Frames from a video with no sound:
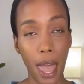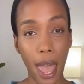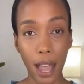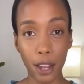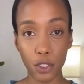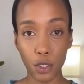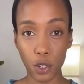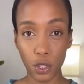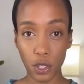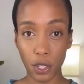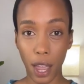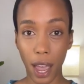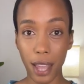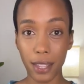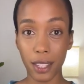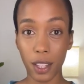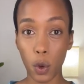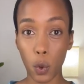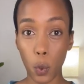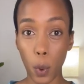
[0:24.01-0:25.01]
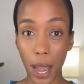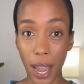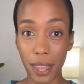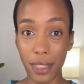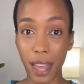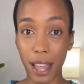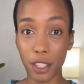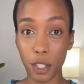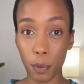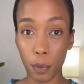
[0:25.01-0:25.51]
exercise in a way
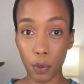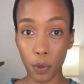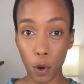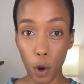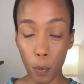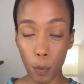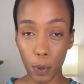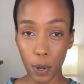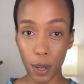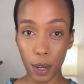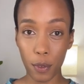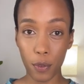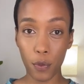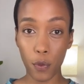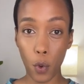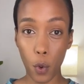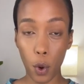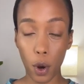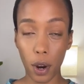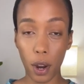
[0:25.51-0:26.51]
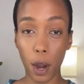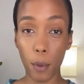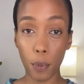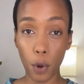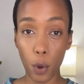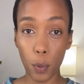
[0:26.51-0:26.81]
that's appropriate for